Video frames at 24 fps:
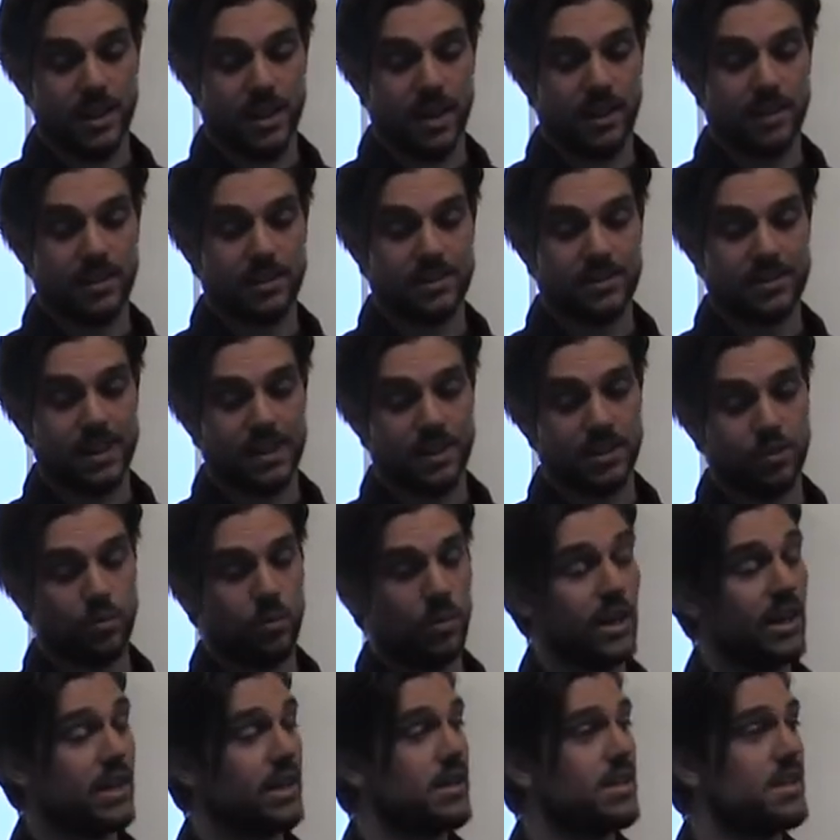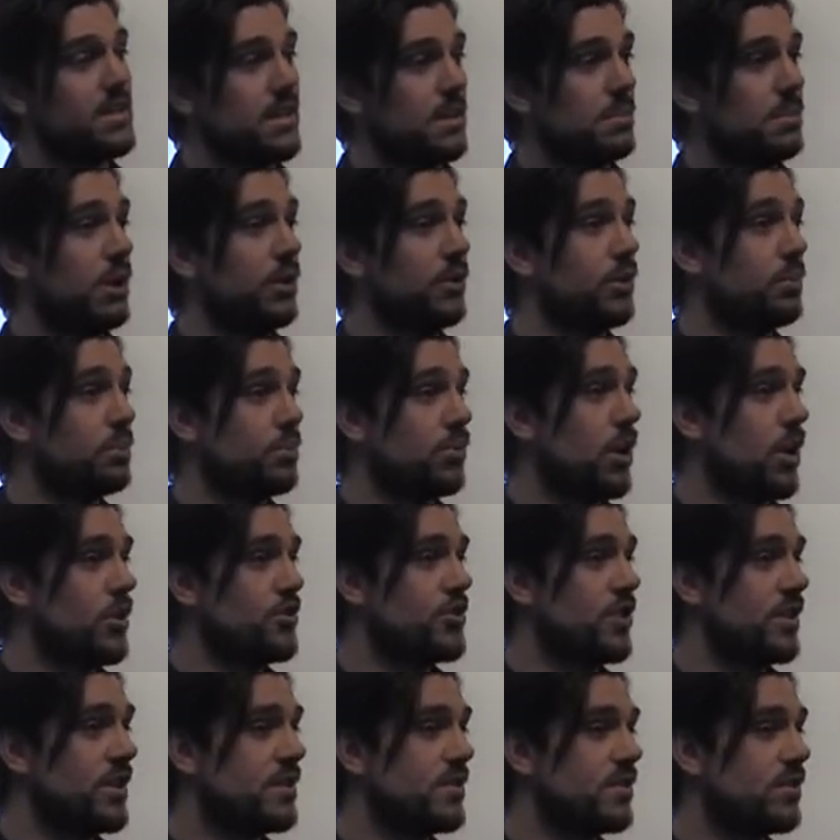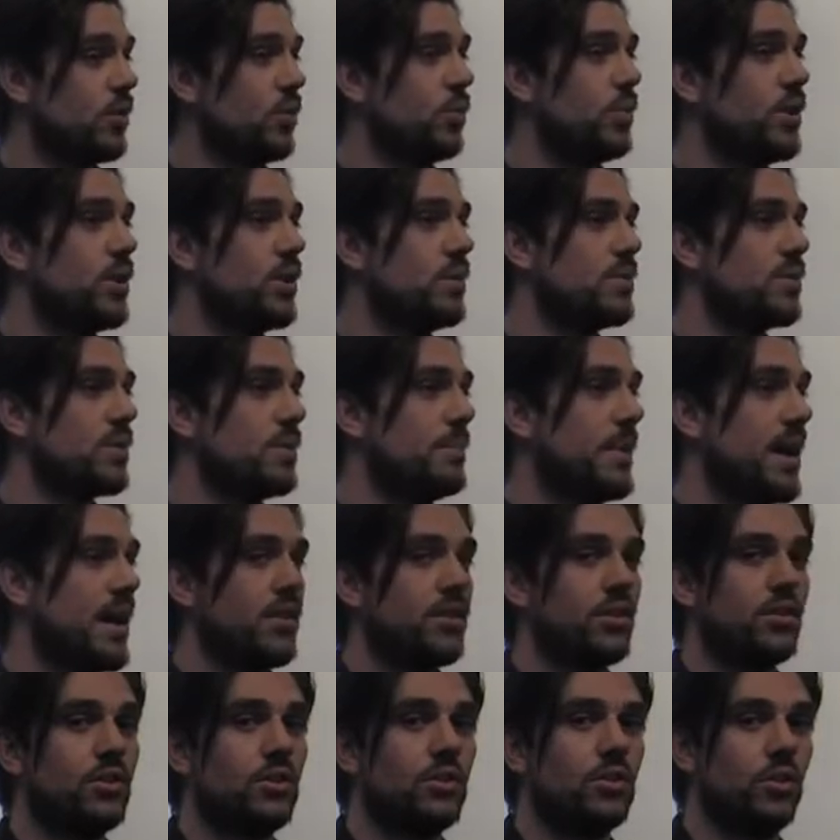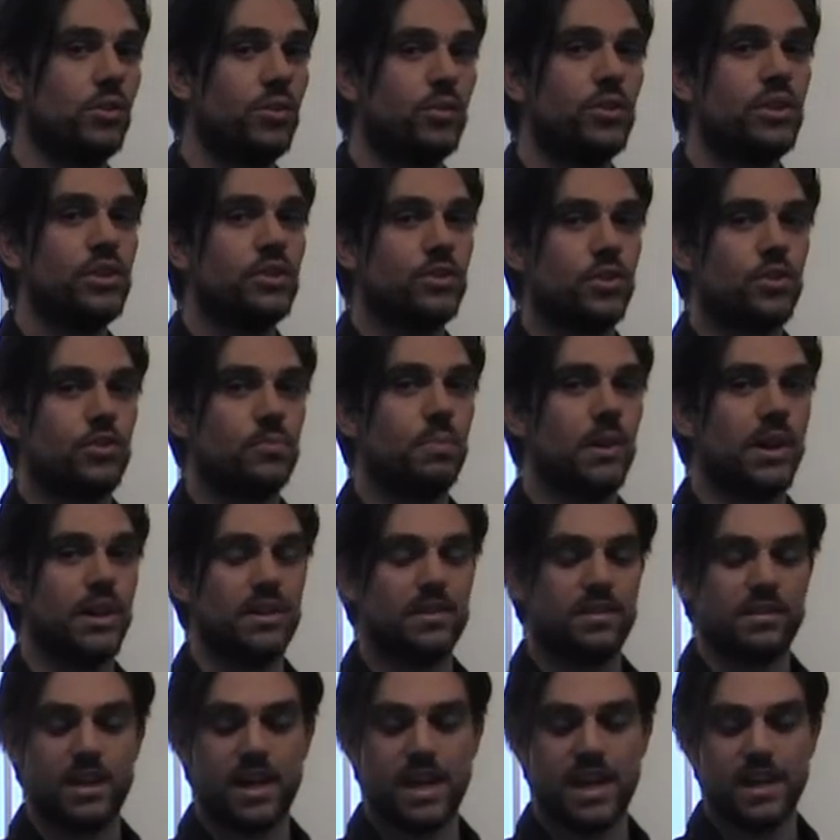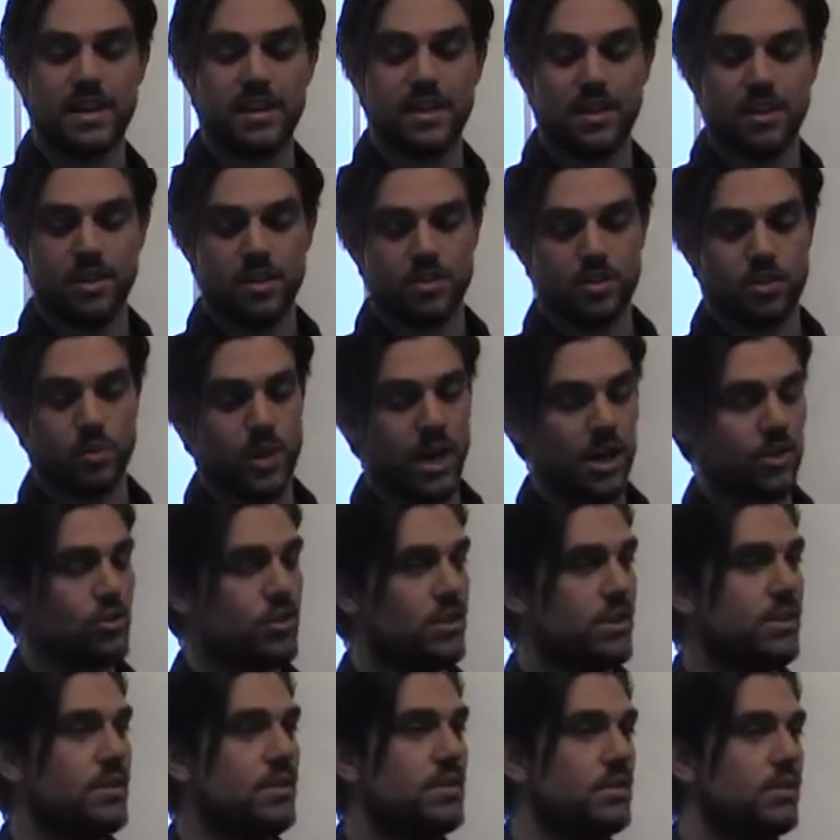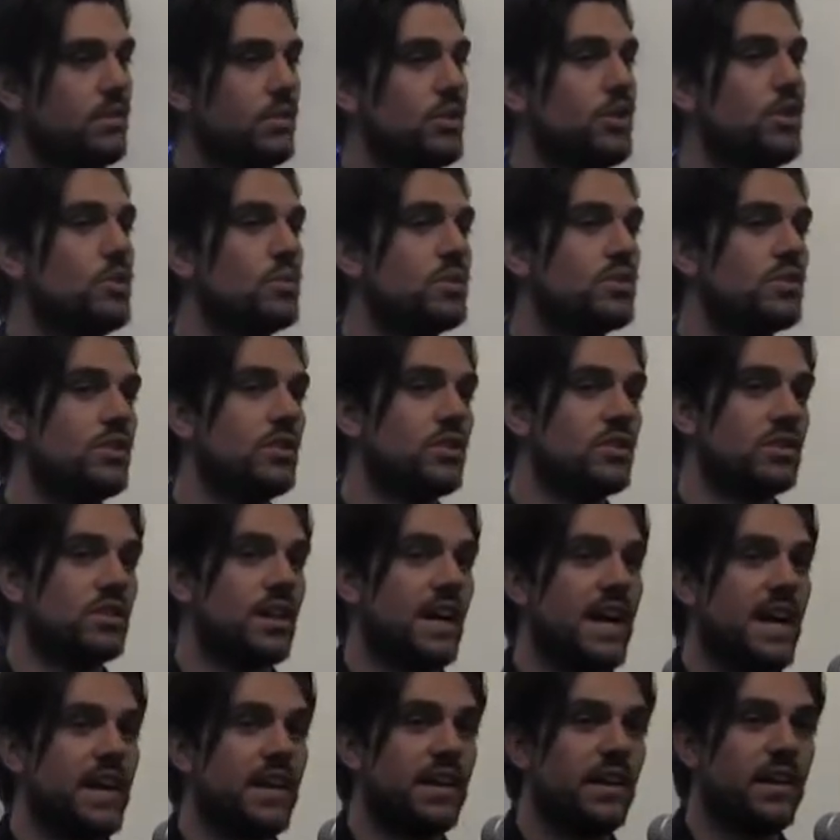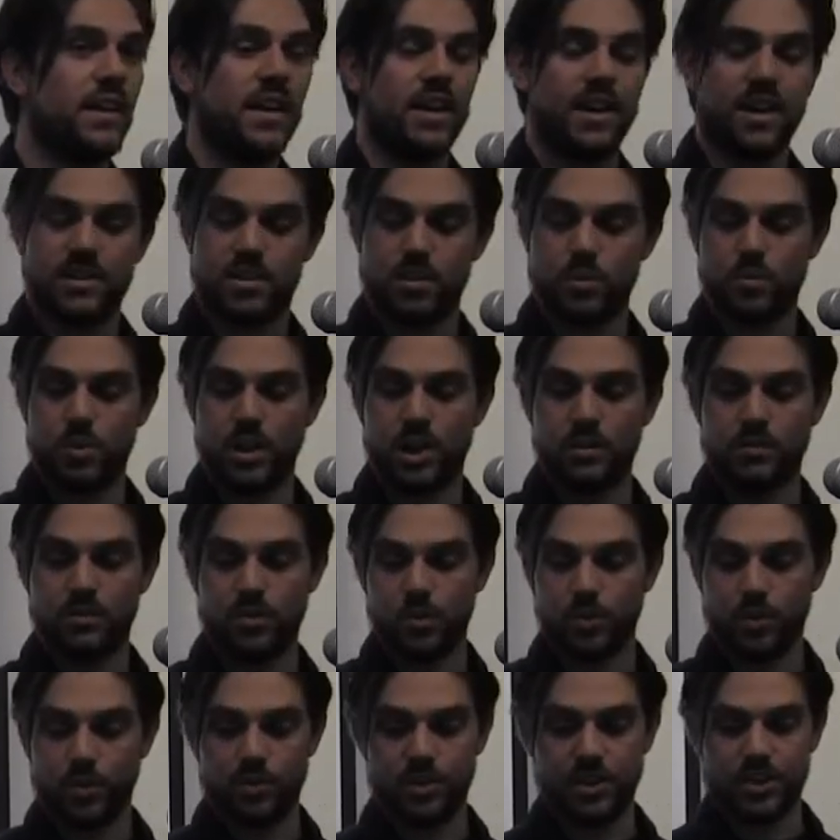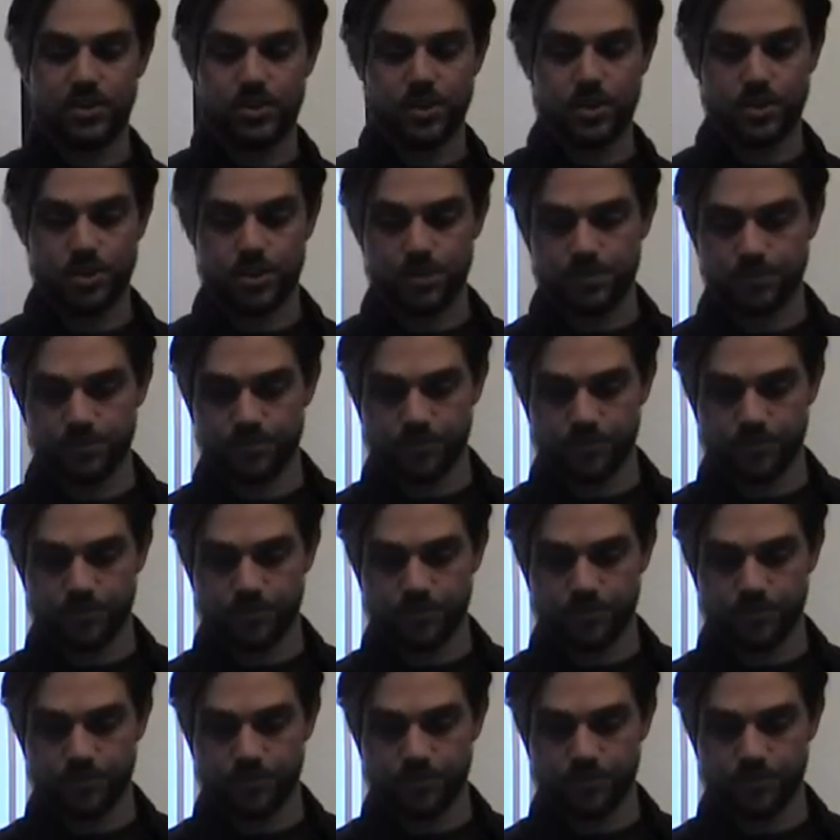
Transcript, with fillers: And the second one, it's about the project, so we use a method called research by design. So we actually use design as a way of doing research.